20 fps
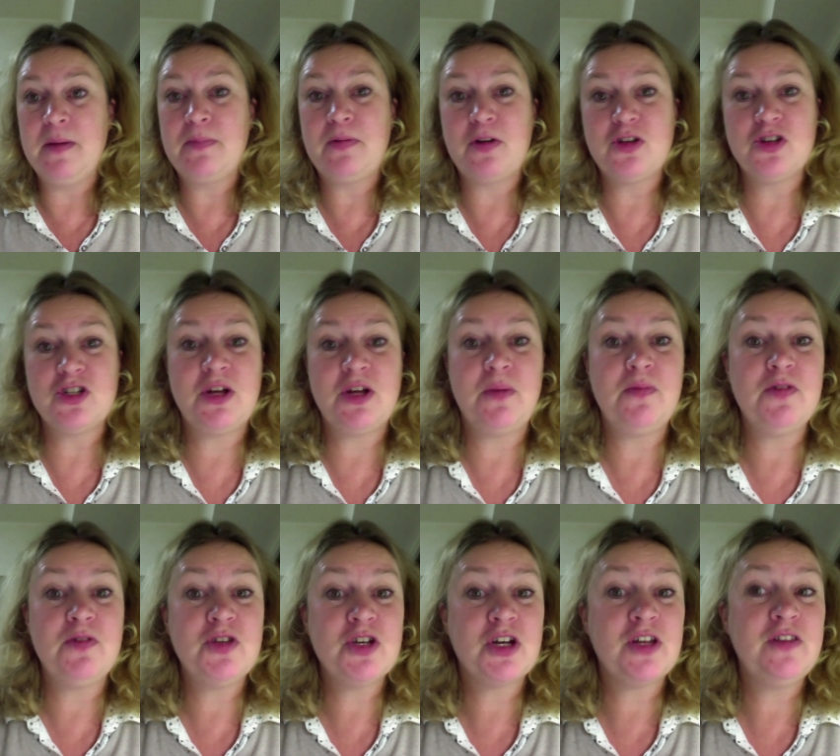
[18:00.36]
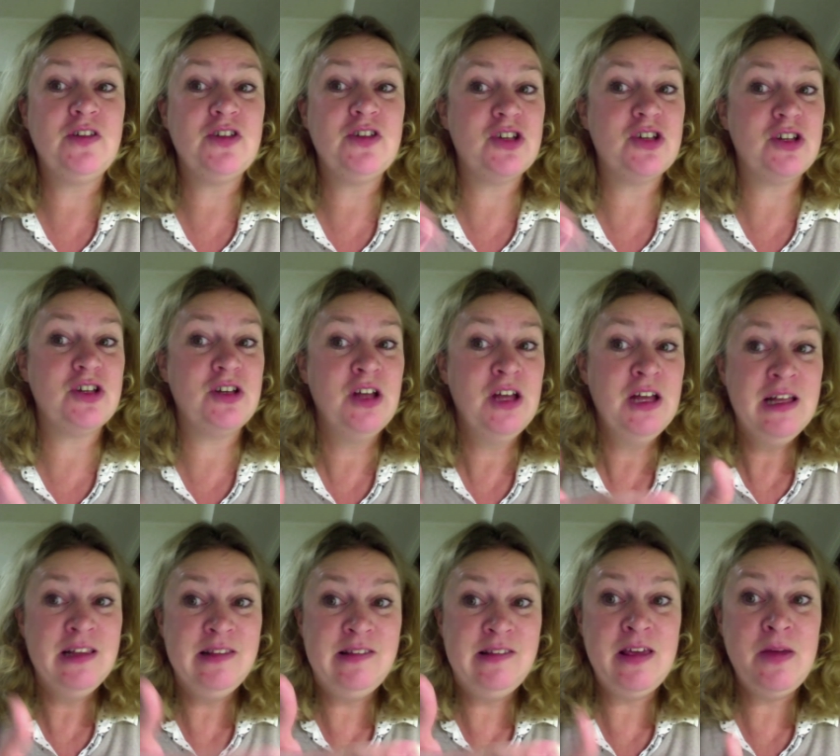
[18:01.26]
a pressure temperature condition
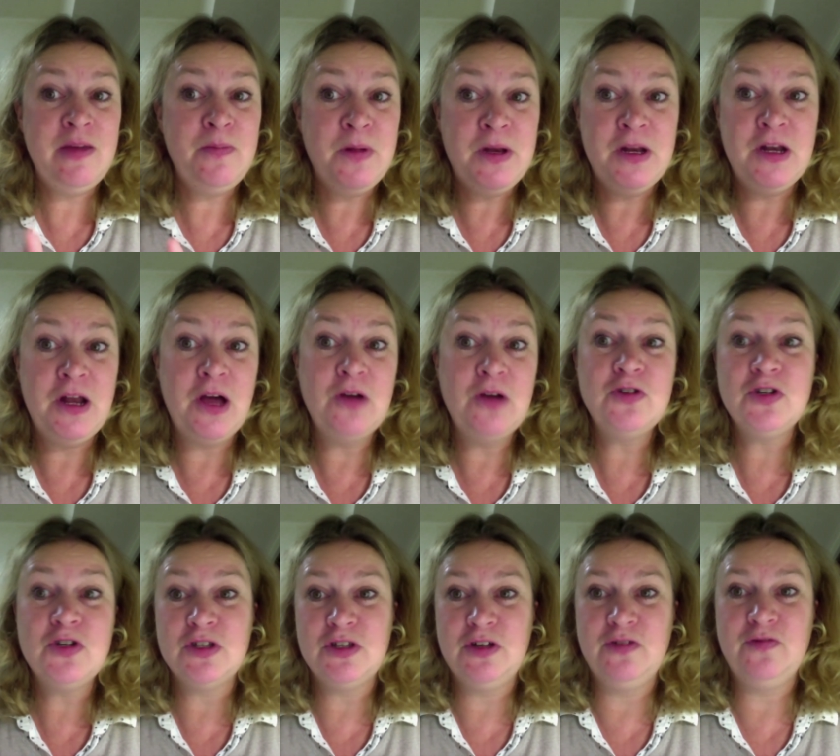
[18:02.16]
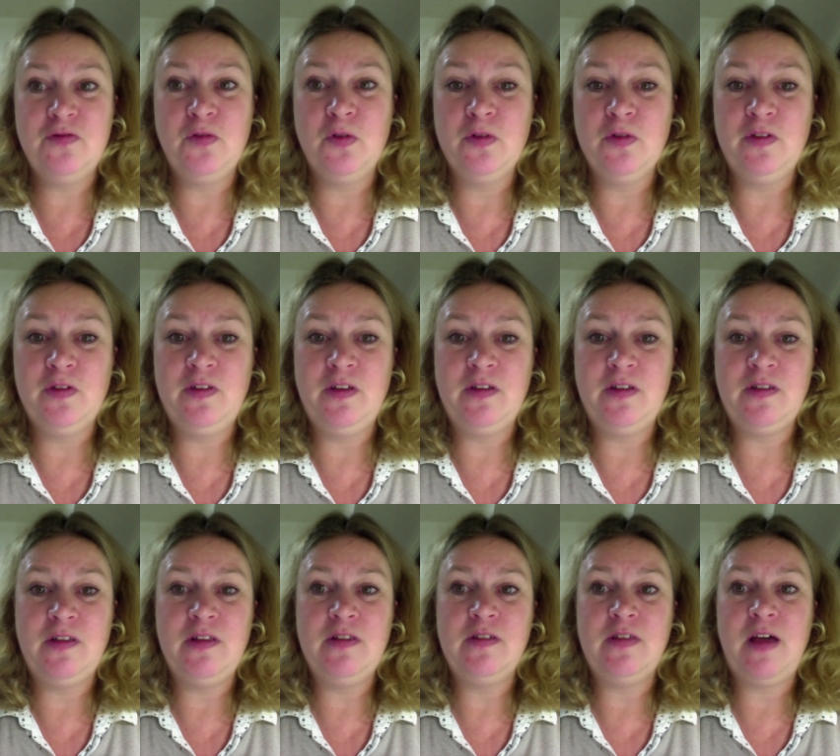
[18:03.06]
deep in an ocean that forces us
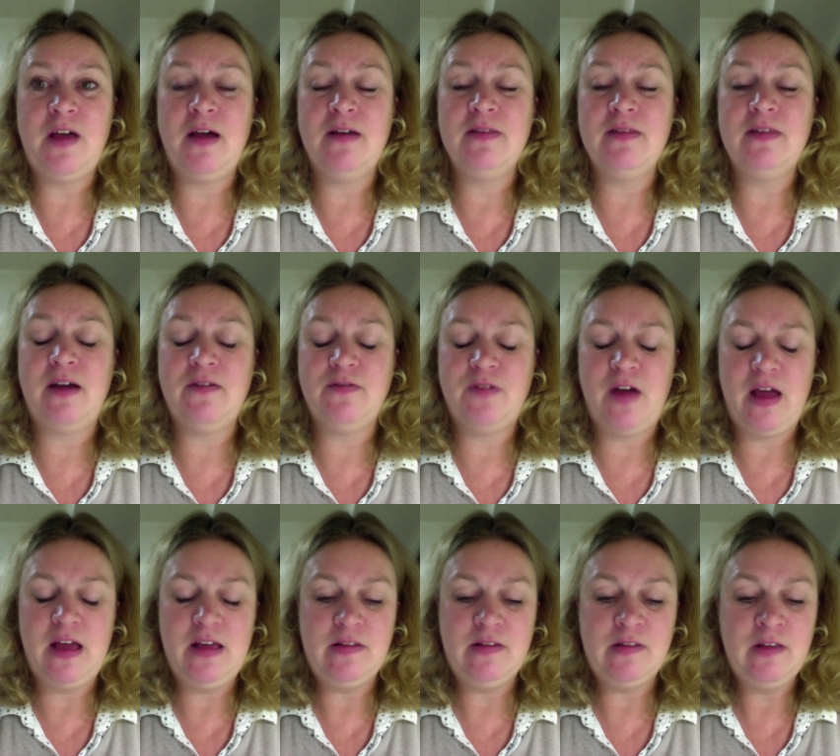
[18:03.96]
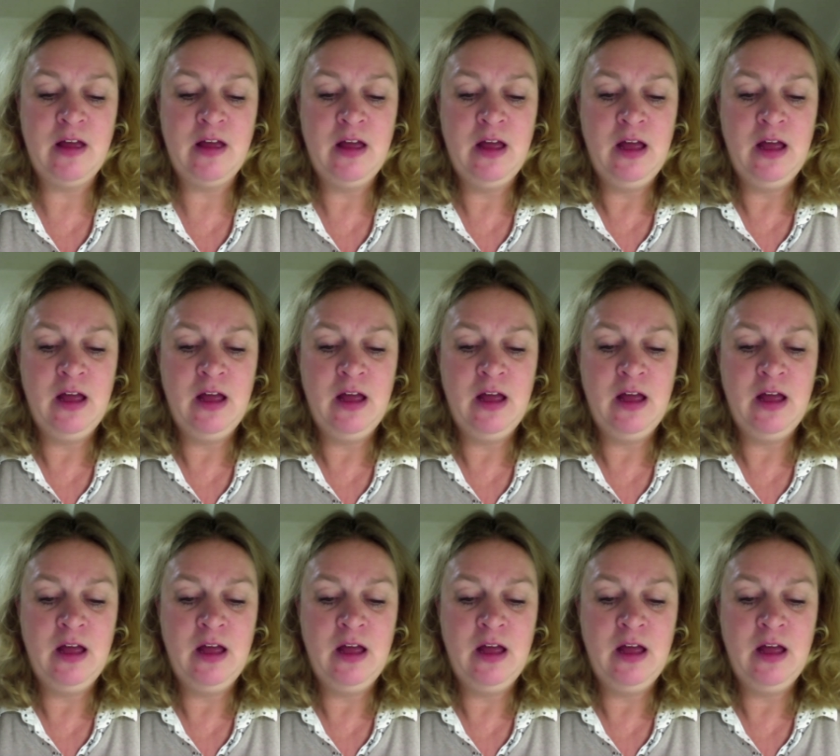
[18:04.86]
into that, that phase.